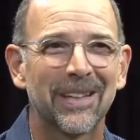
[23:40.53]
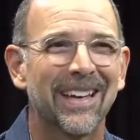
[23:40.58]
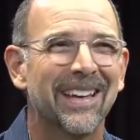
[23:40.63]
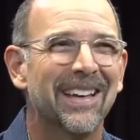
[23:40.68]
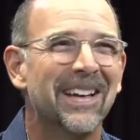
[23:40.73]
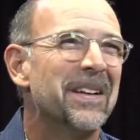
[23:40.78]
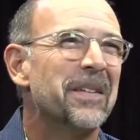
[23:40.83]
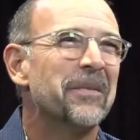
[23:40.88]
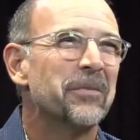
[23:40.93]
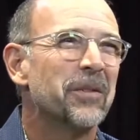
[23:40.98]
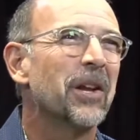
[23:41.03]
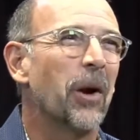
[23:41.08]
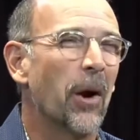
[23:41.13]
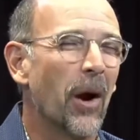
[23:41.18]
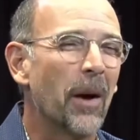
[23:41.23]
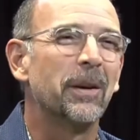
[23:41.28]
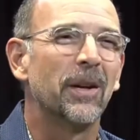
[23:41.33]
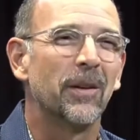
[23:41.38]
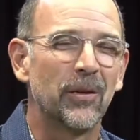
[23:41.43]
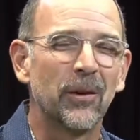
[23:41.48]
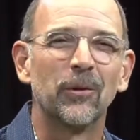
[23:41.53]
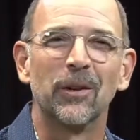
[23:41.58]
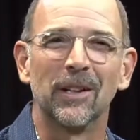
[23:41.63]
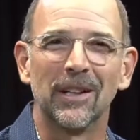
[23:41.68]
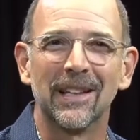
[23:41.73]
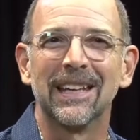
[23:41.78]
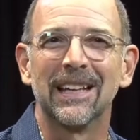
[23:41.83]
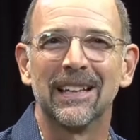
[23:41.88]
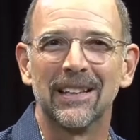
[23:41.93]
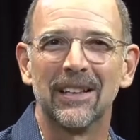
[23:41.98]
And, like, you know, I mean, if you
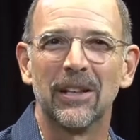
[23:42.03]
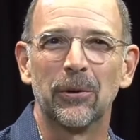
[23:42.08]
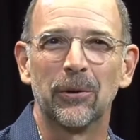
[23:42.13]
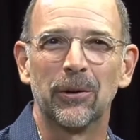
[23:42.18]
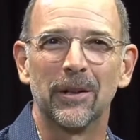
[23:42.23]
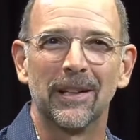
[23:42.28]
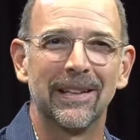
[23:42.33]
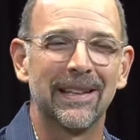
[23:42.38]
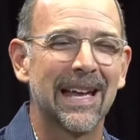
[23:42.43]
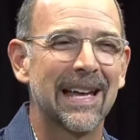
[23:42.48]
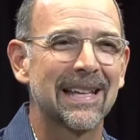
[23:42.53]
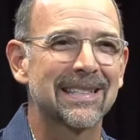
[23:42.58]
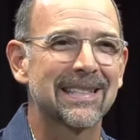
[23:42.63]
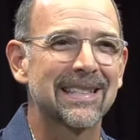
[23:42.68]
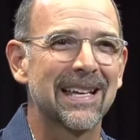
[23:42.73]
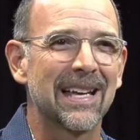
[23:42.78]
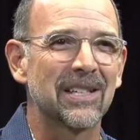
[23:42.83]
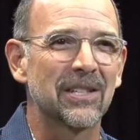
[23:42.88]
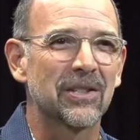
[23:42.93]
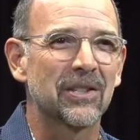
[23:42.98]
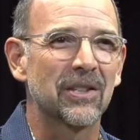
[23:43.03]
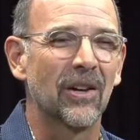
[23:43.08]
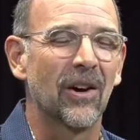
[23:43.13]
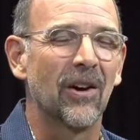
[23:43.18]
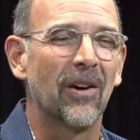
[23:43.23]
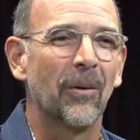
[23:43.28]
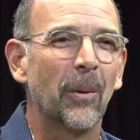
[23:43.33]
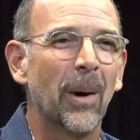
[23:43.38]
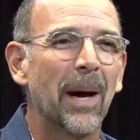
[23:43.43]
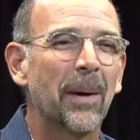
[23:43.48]
really get literal that sense.
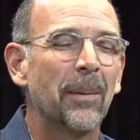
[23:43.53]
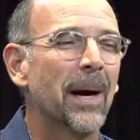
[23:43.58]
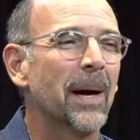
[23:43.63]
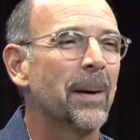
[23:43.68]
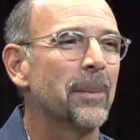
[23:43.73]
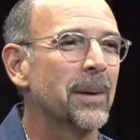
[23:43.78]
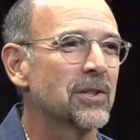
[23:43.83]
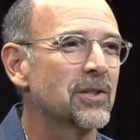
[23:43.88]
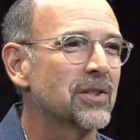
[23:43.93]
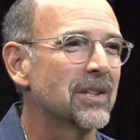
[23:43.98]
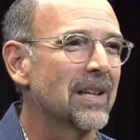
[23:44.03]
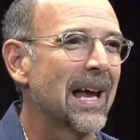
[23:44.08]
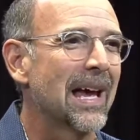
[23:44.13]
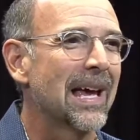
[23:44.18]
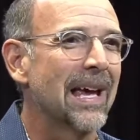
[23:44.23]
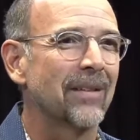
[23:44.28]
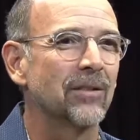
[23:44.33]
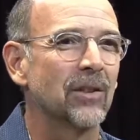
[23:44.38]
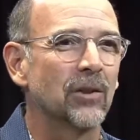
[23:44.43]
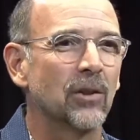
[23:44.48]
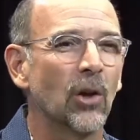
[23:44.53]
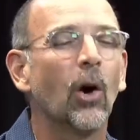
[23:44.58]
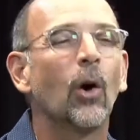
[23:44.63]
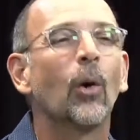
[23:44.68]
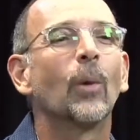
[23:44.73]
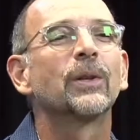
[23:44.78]
You know, how, how much did I have to do?